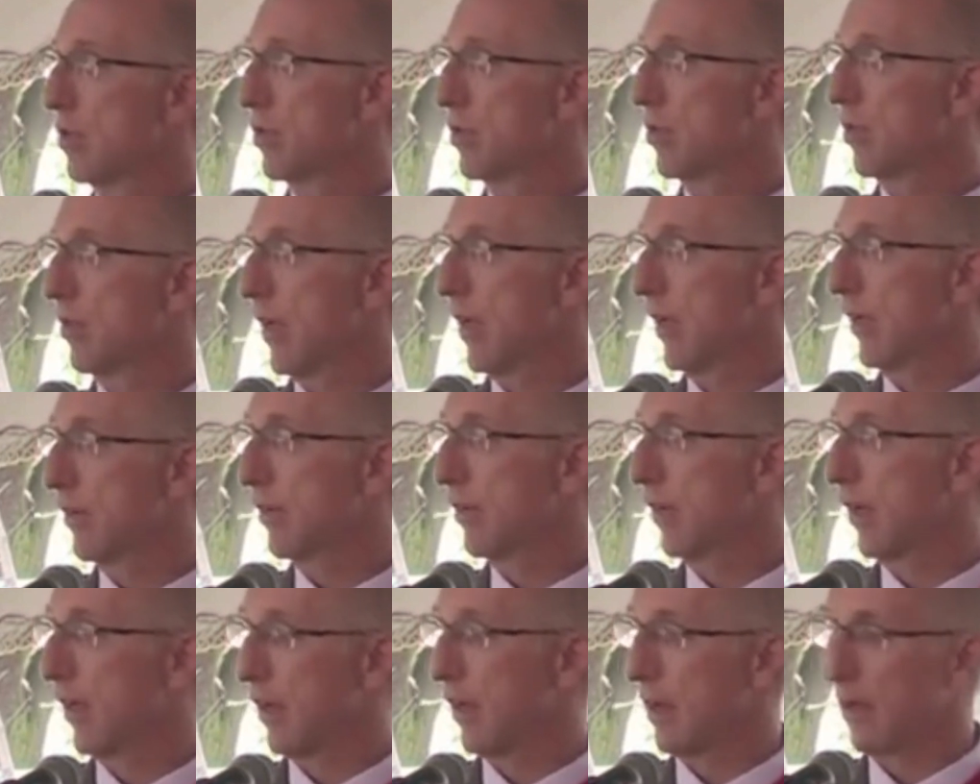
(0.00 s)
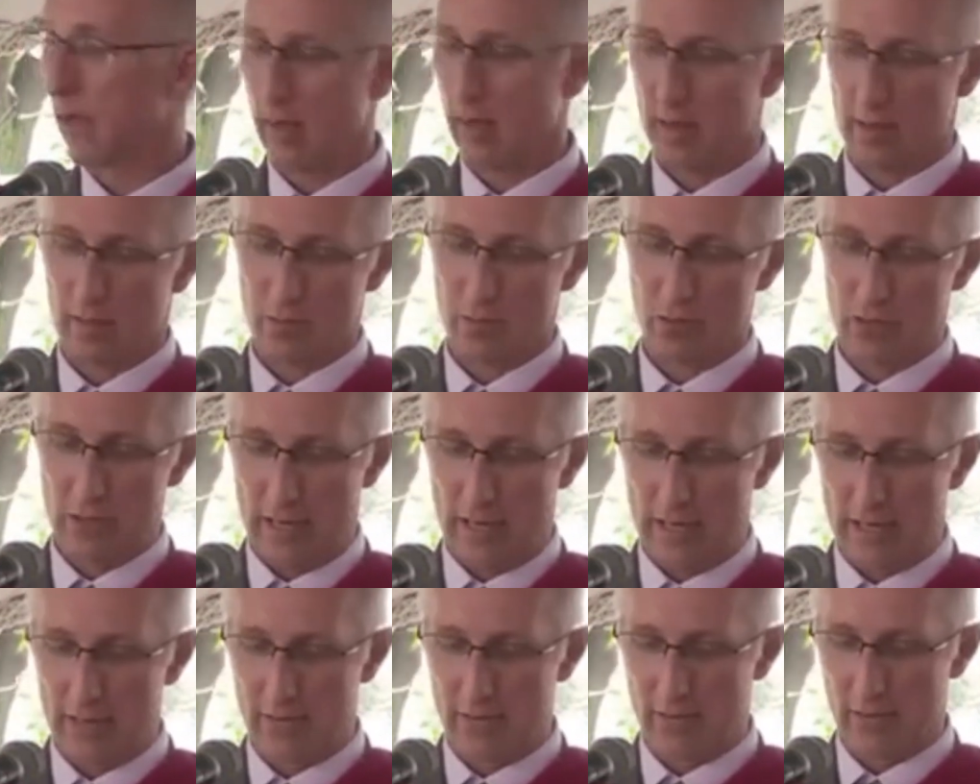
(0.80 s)
that
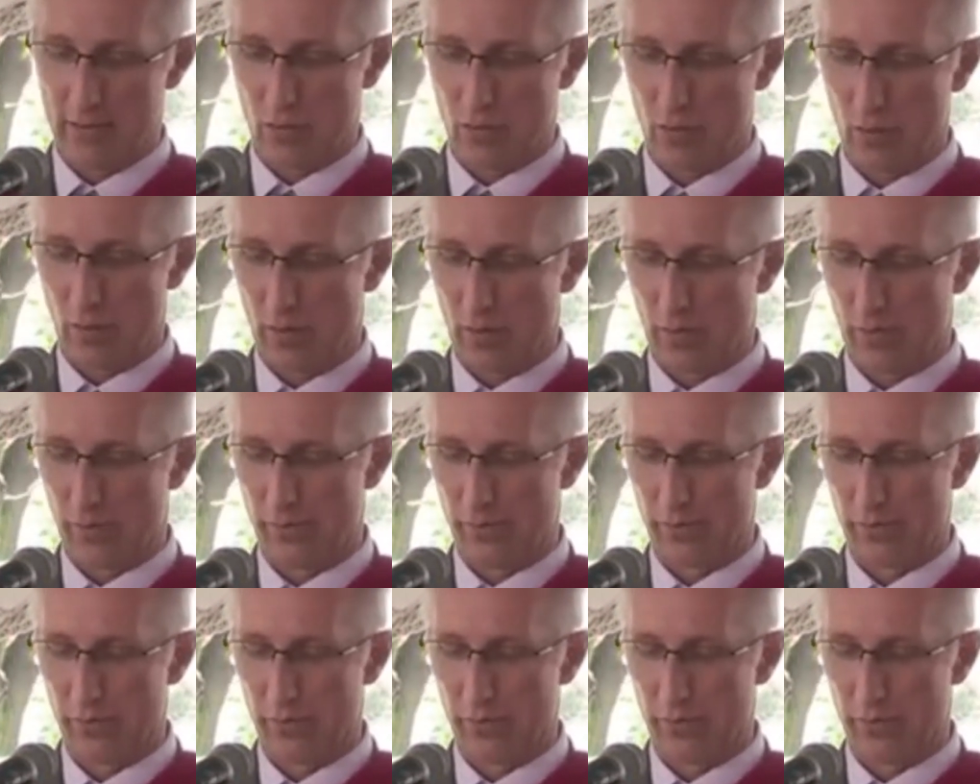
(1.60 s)
challenge as well.